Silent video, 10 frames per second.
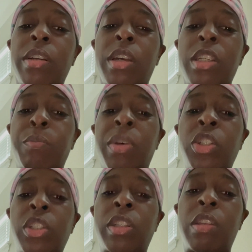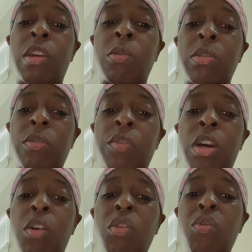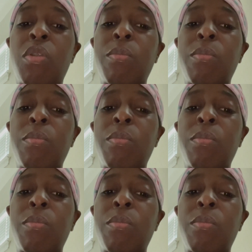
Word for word: especially those of y'all who are